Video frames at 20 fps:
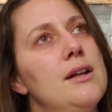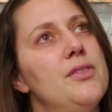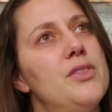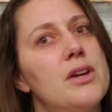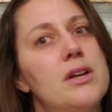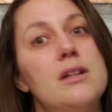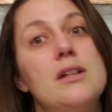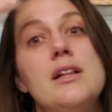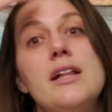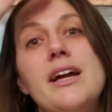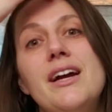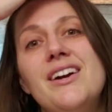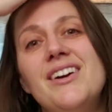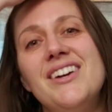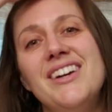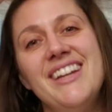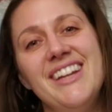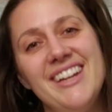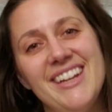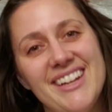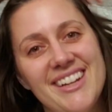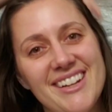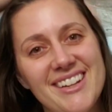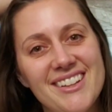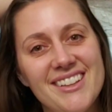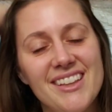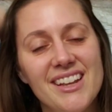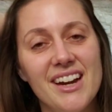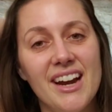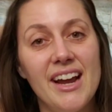clarity
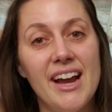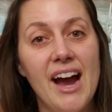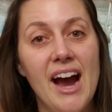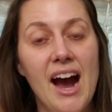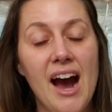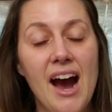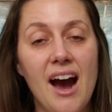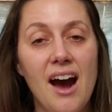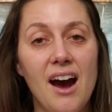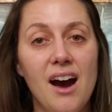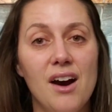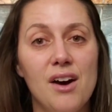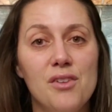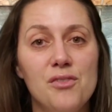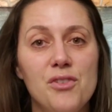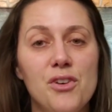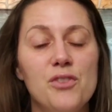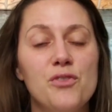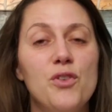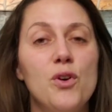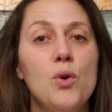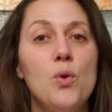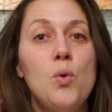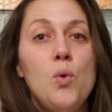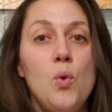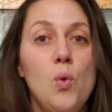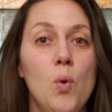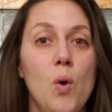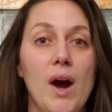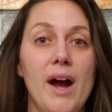that I have of
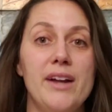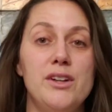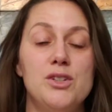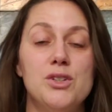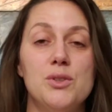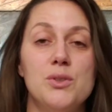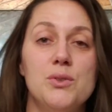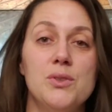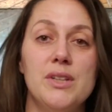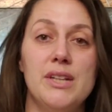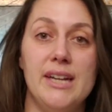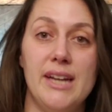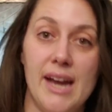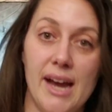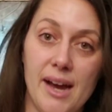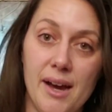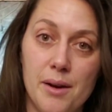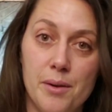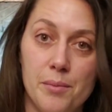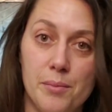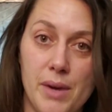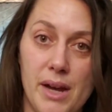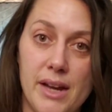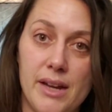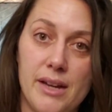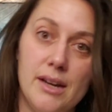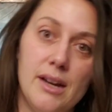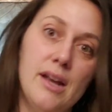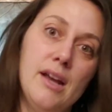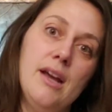who I truly am
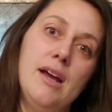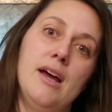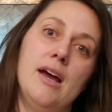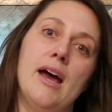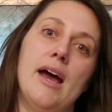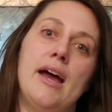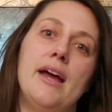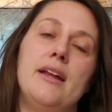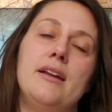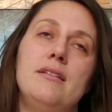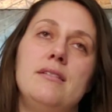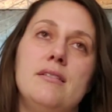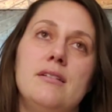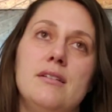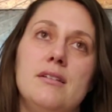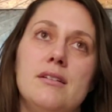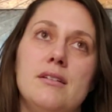and